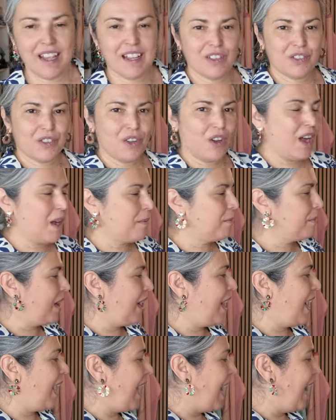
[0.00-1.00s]
So
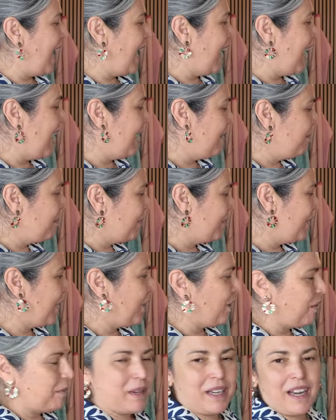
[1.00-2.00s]
I'm gonna
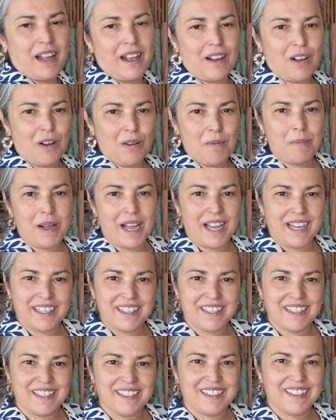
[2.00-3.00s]

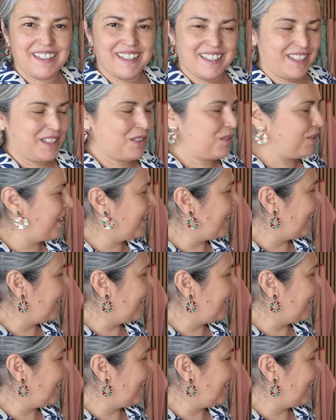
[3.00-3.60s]
combine these 3